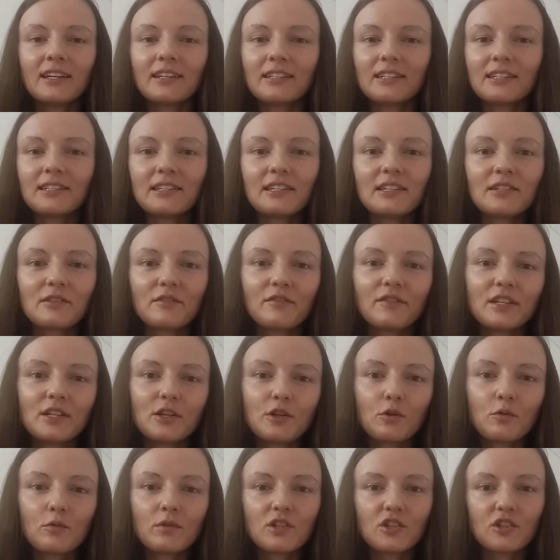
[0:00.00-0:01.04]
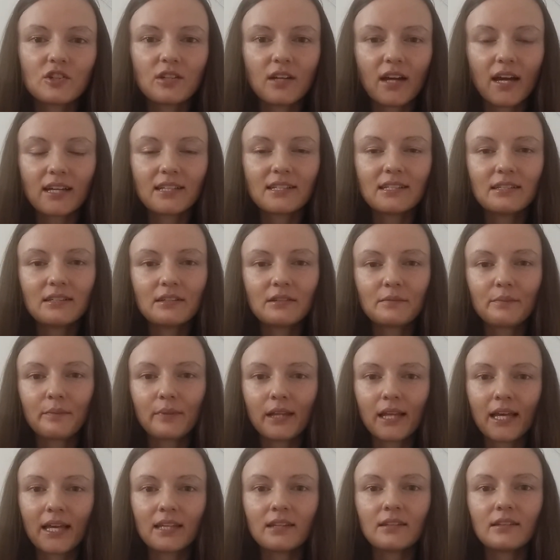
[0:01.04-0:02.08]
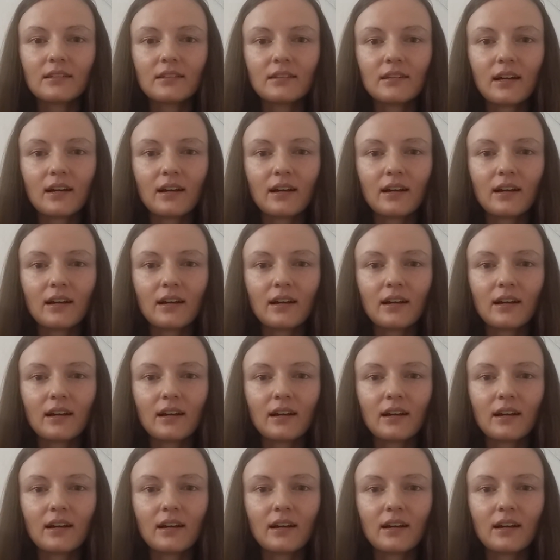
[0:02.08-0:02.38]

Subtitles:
This is a video which I didn't plan.